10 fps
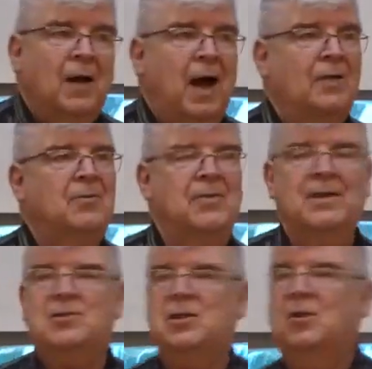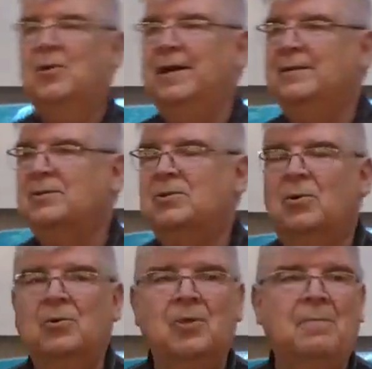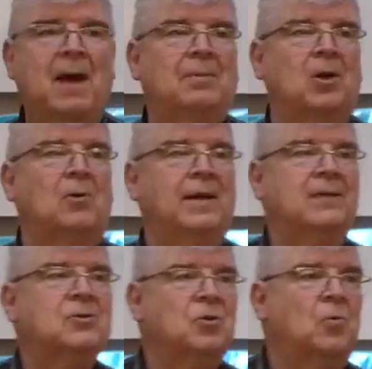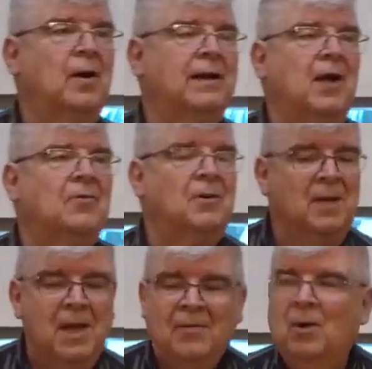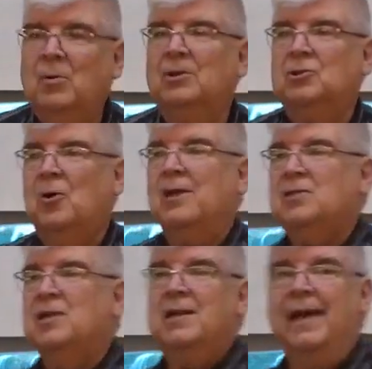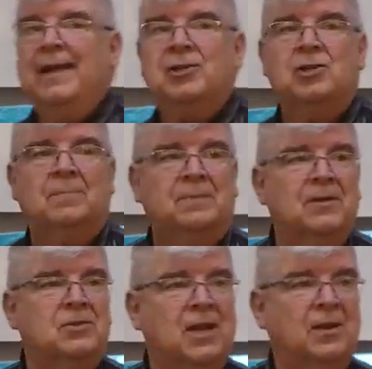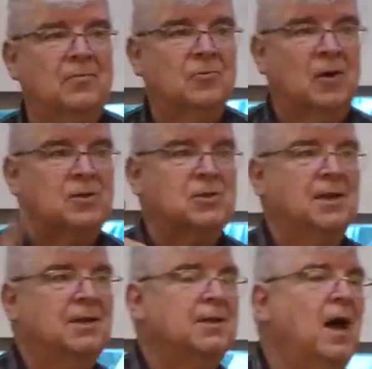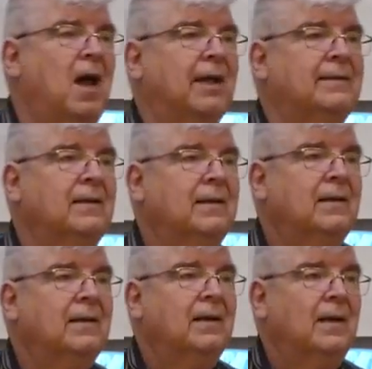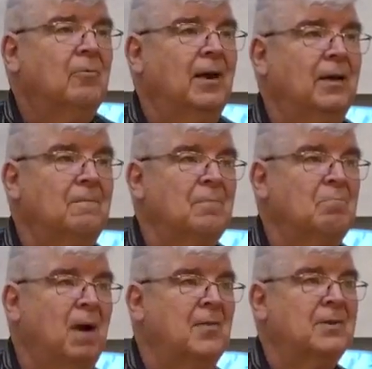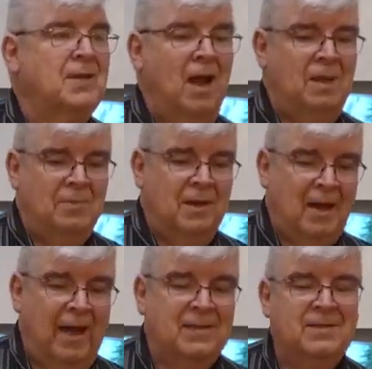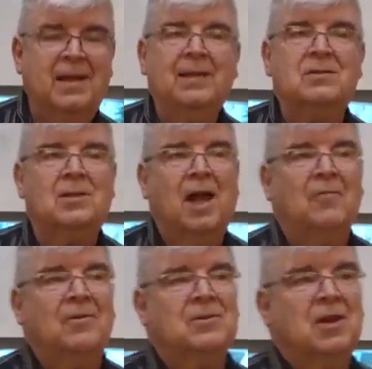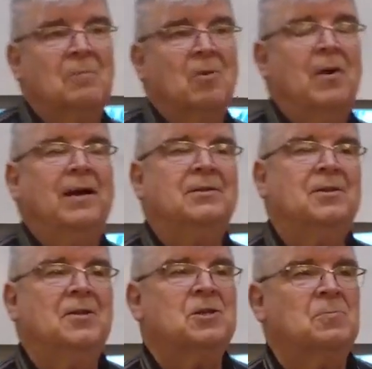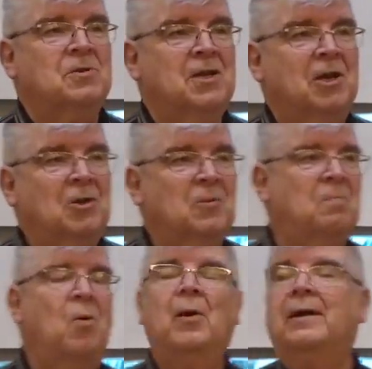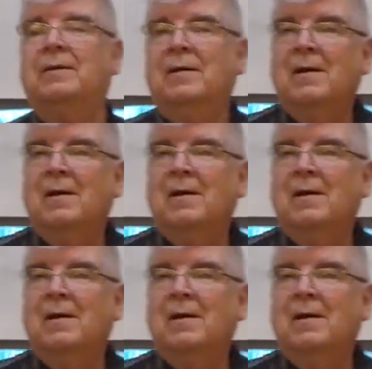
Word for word: either the Assyrians or the Babylonians or whatever, that we'll trust in Egypt instead of trusting in God. Well, by the time that Isaiah's life has come around to this particular point,